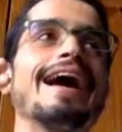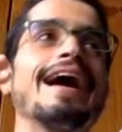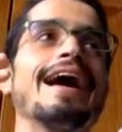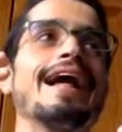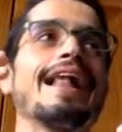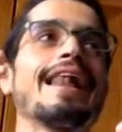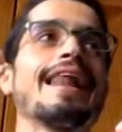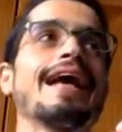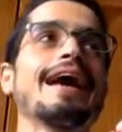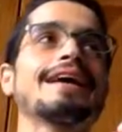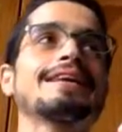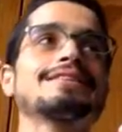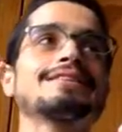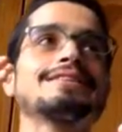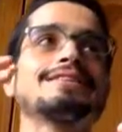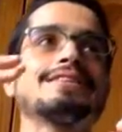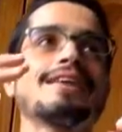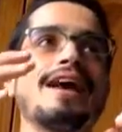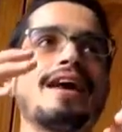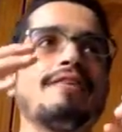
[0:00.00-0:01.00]
like
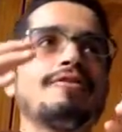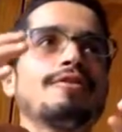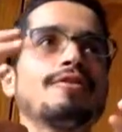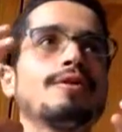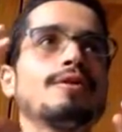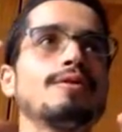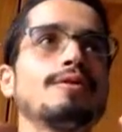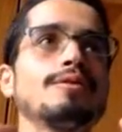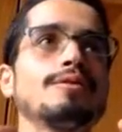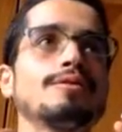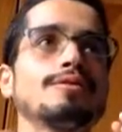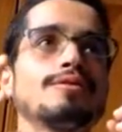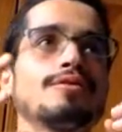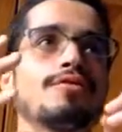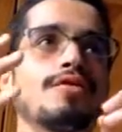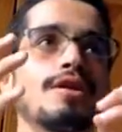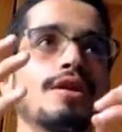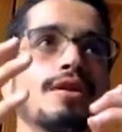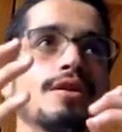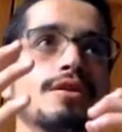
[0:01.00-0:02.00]
several
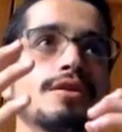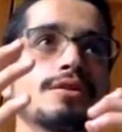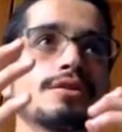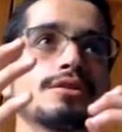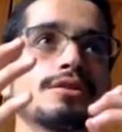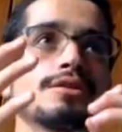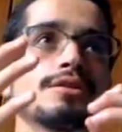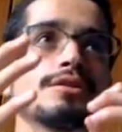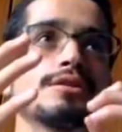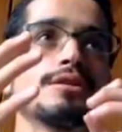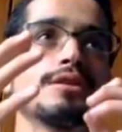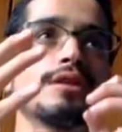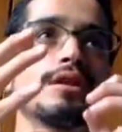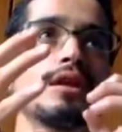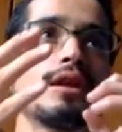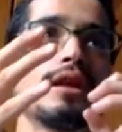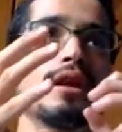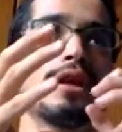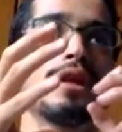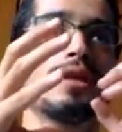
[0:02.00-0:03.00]
spheres
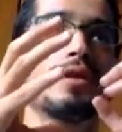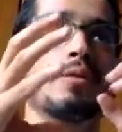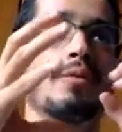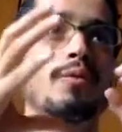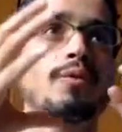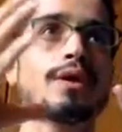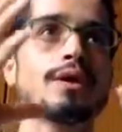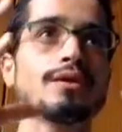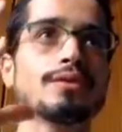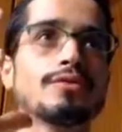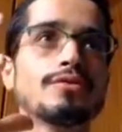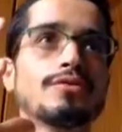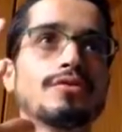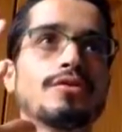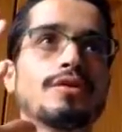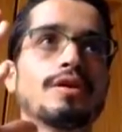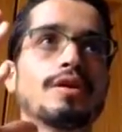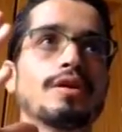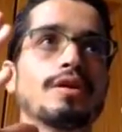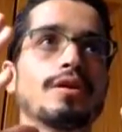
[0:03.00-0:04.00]
in one
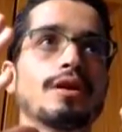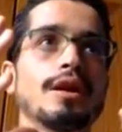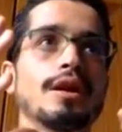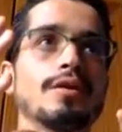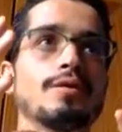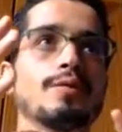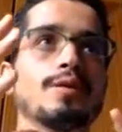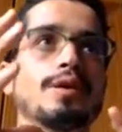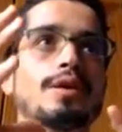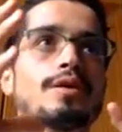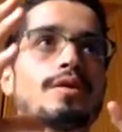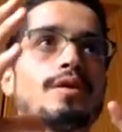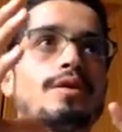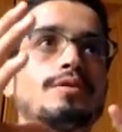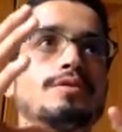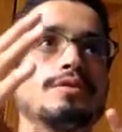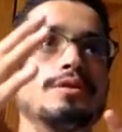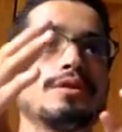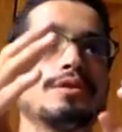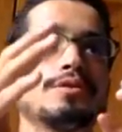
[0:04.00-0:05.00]
sphere, and we call this